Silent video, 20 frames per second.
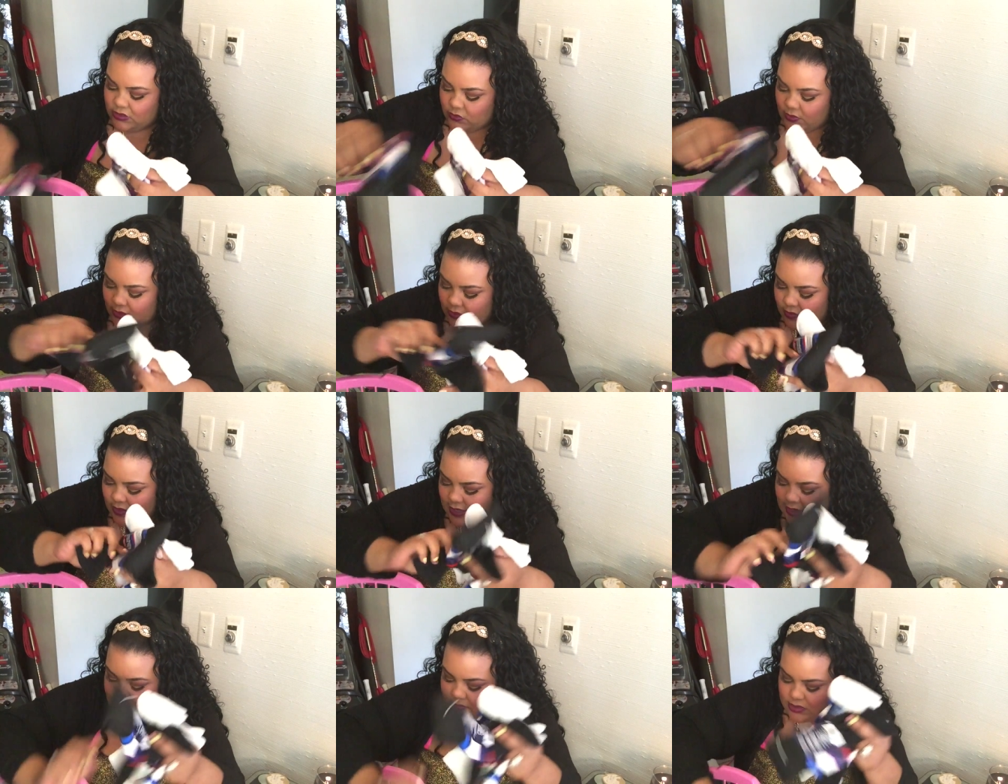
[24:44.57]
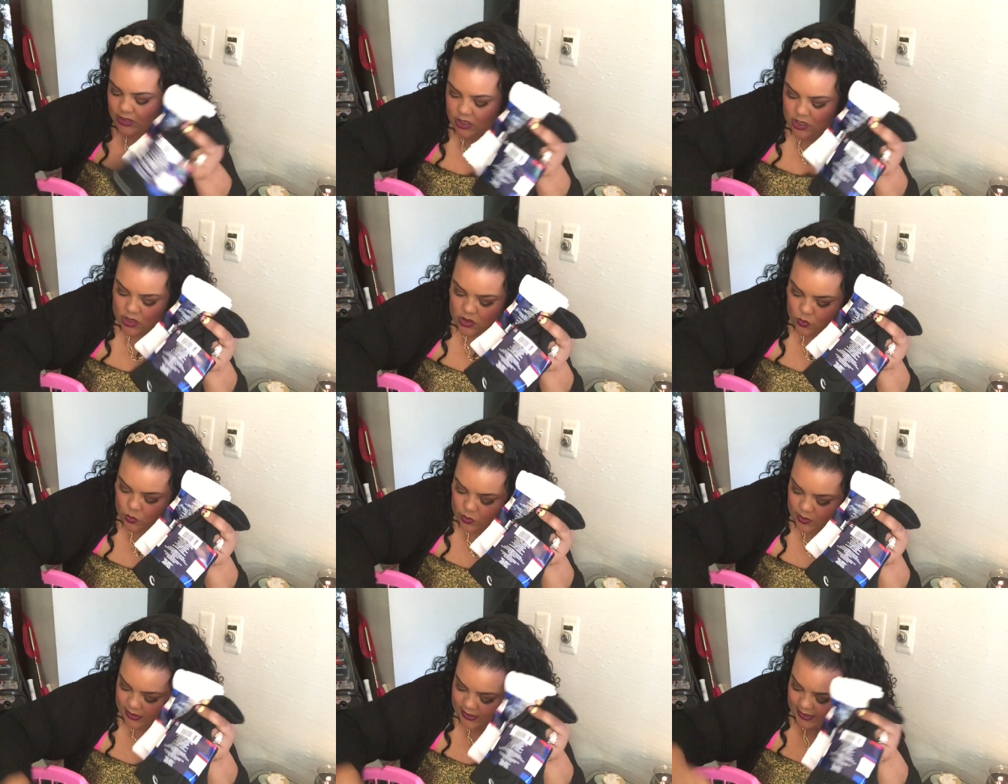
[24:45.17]
So I grabbed
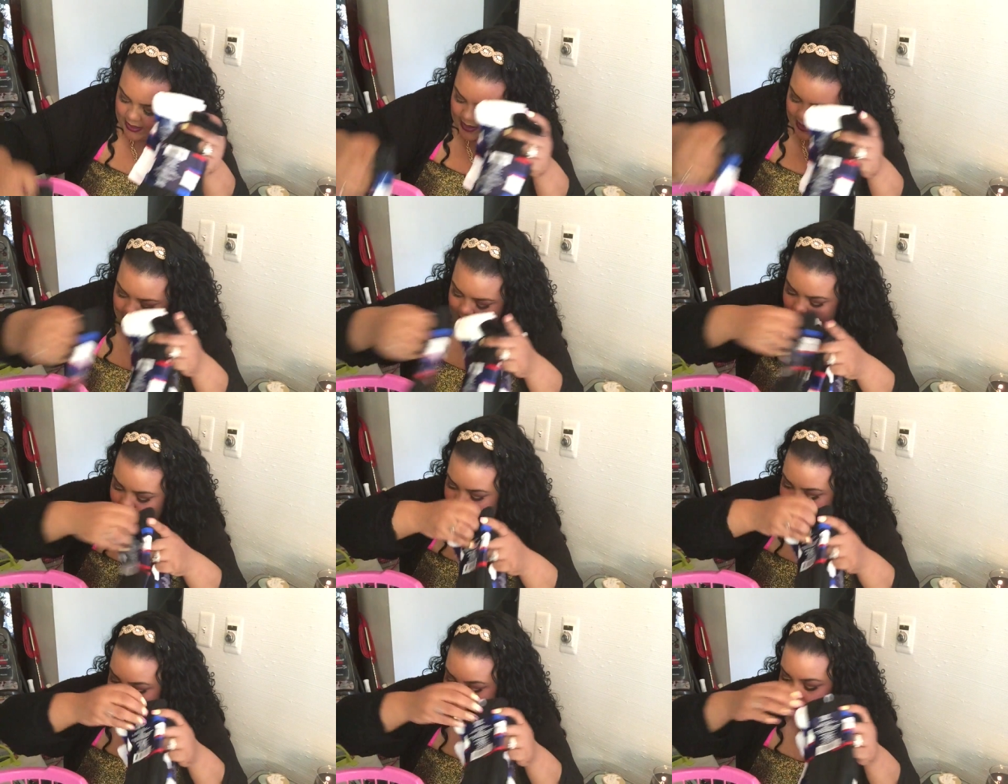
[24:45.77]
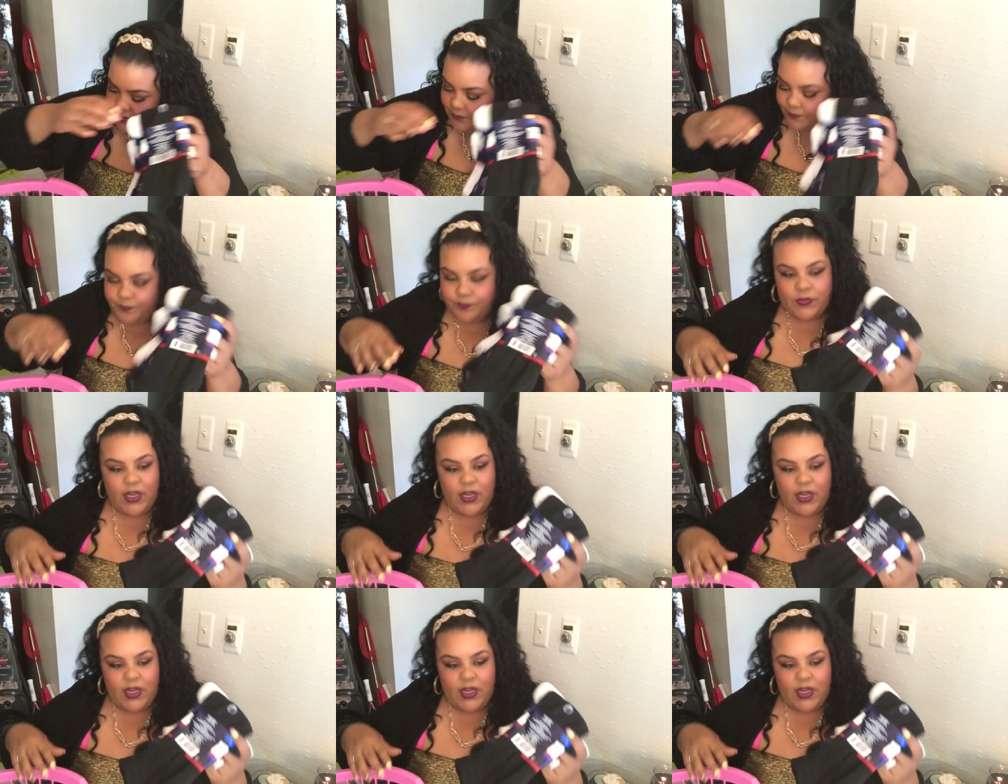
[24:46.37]
what they had there.